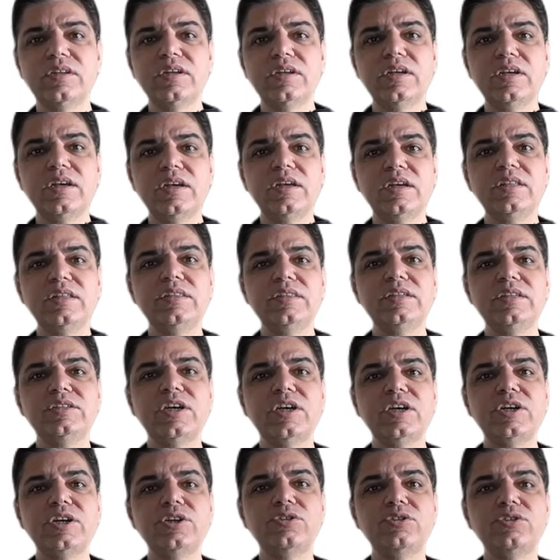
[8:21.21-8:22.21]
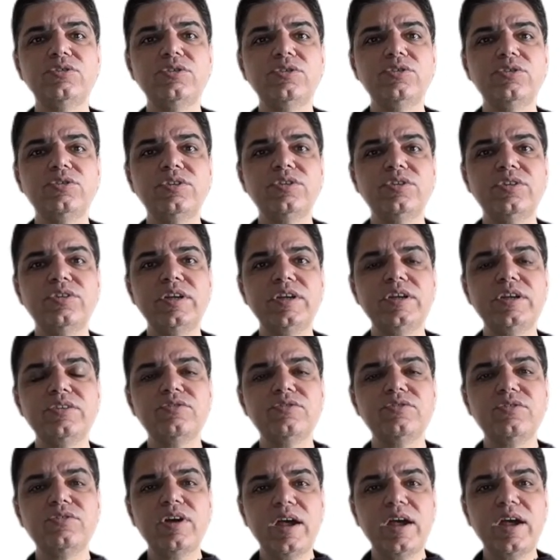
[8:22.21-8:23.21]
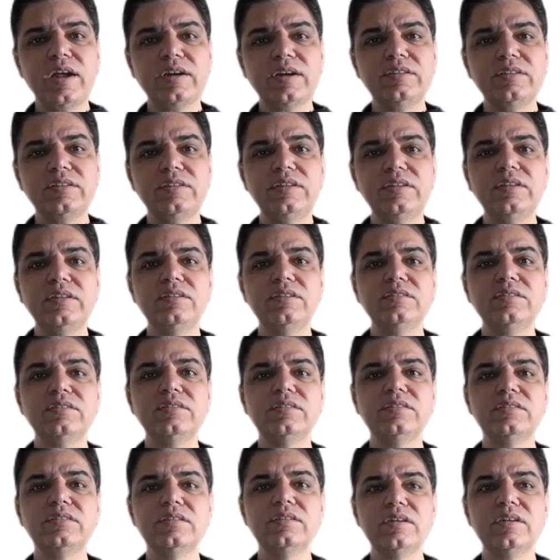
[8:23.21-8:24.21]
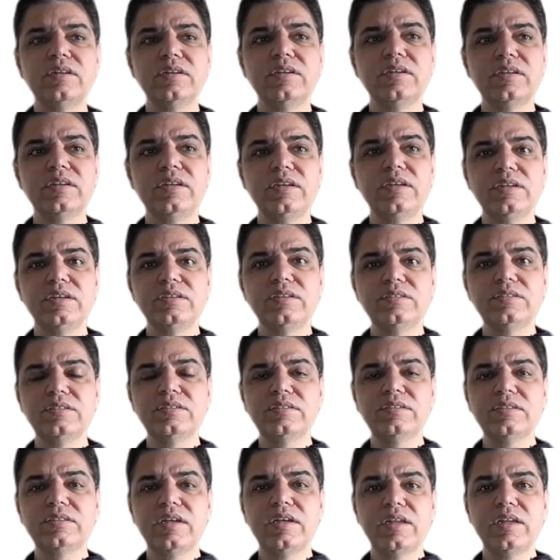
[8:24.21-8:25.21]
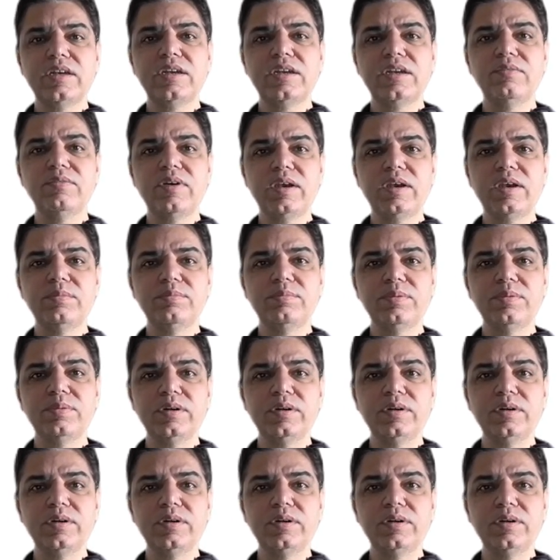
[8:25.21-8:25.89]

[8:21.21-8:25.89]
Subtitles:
in the genitourinary tract, these kids can develop